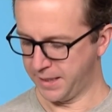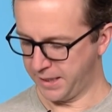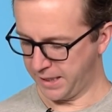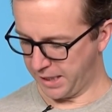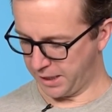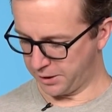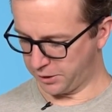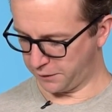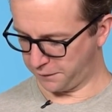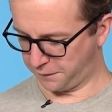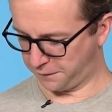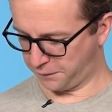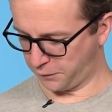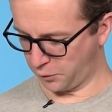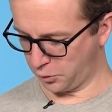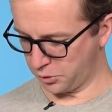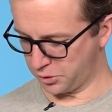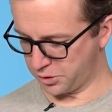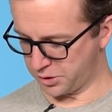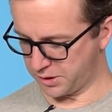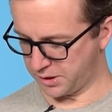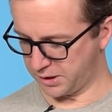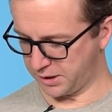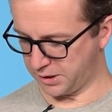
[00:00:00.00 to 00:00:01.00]
And the
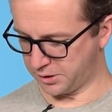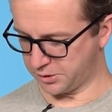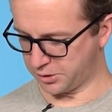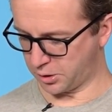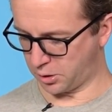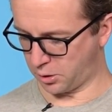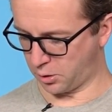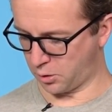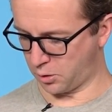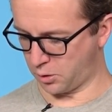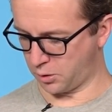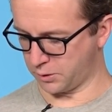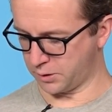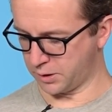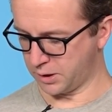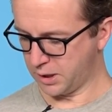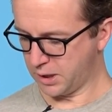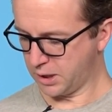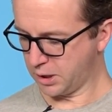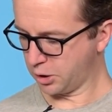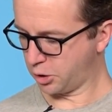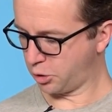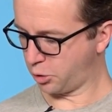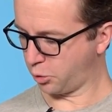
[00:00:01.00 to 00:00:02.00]
first is called
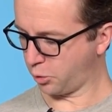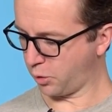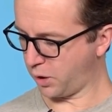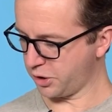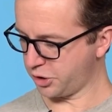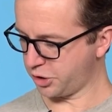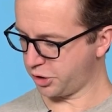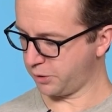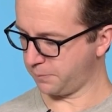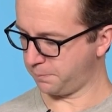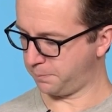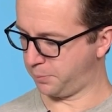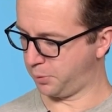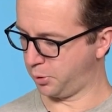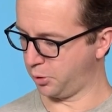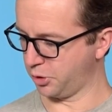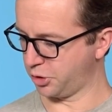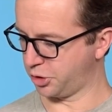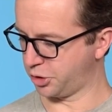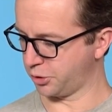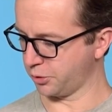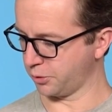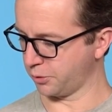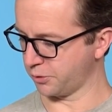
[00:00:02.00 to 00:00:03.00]
Crush
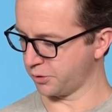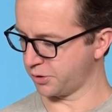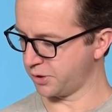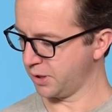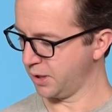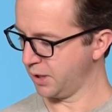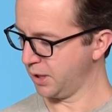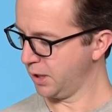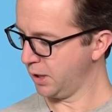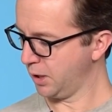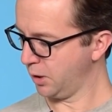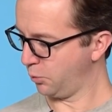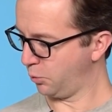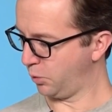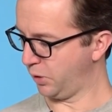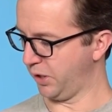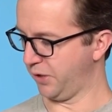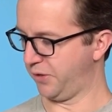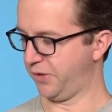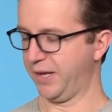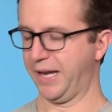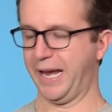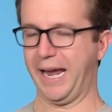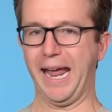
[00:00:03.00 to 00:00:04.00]
Pushers
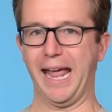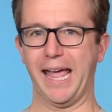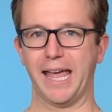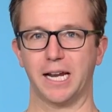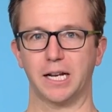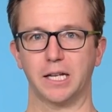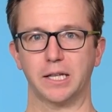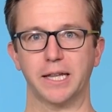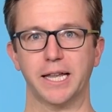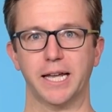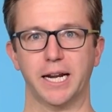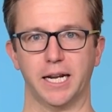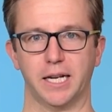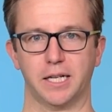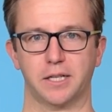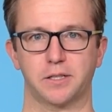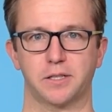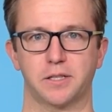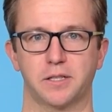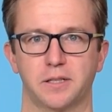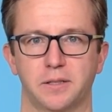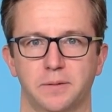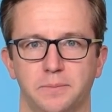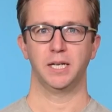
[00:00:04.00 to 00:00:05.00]
with
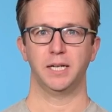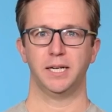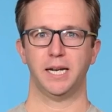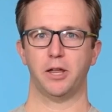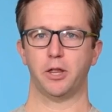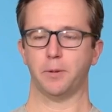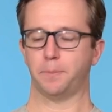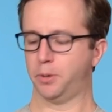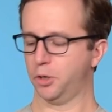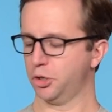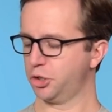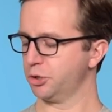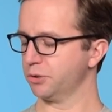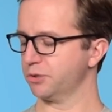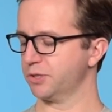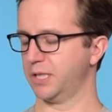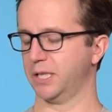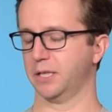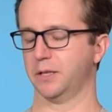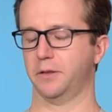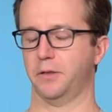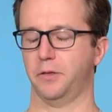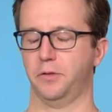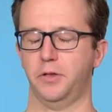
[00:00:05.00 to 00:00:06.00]
Analytics. Now, the pusher is
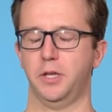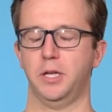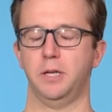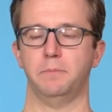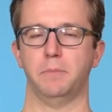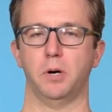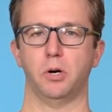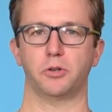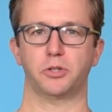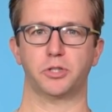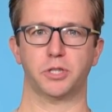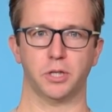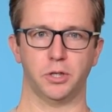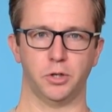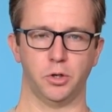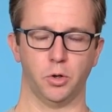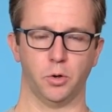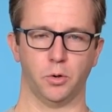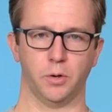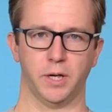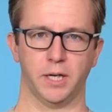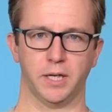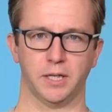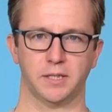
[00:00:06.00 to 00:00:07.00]
like the most
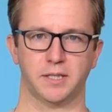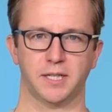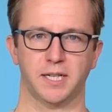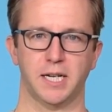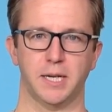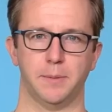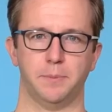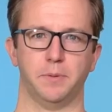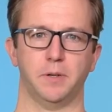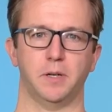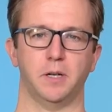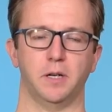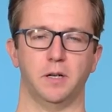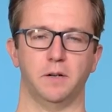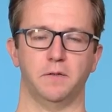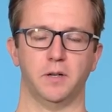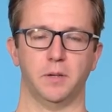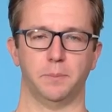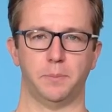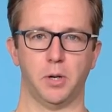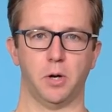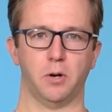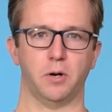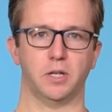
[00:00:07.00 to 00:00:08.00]
annoying type of
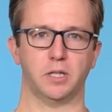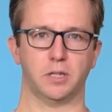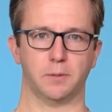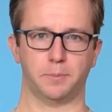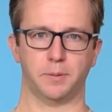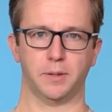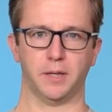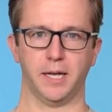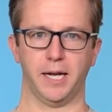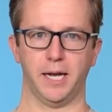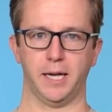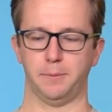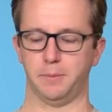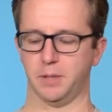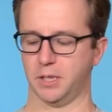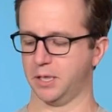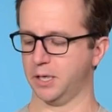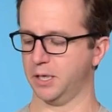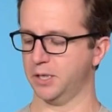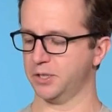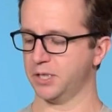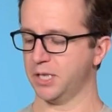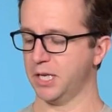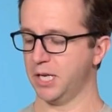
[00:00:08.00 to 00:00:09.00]
opponent to play because